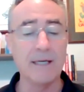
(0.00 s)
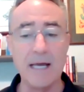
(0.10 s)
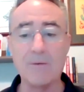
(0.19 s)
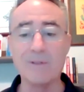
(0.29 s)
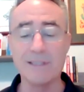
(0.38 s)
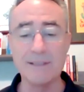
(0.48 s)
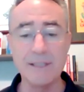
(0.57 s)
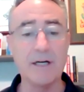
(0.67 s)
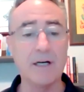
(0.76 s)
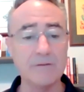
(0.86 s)
And that was a
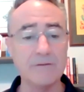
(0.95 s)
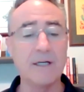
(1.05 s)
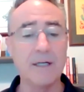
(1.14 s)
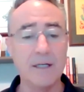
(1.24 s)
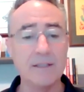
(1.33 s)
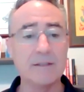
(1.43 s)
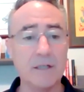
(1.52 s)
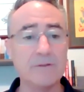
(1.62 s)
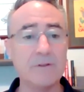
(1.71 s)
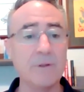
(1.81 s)
tough
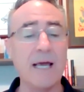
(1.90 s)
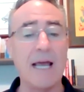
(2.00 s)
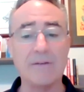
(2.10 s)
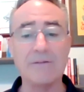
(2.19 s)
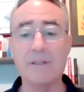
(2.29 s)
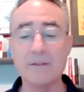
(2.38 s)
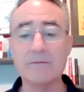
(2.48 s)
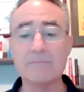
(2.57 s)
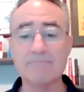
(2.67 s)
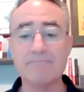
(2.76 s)
2.5 years.